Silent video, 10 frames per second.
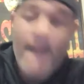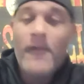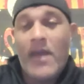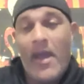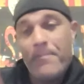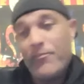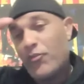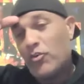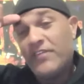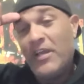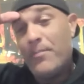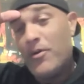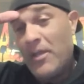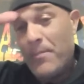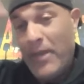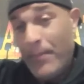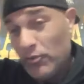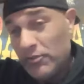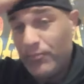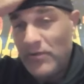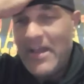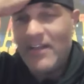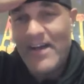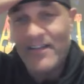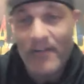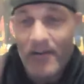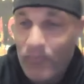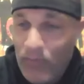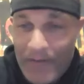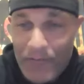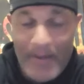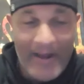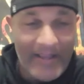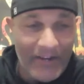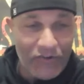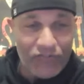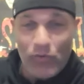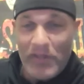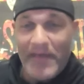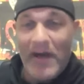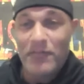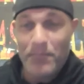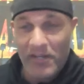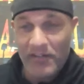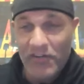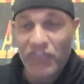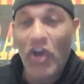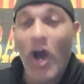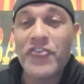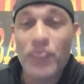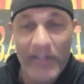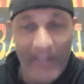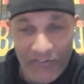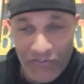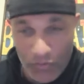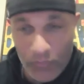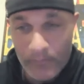Okay, thirteen billion people on the planet last hundred and whatever amount of years, twenty thousand big leaguers. The odds are against you.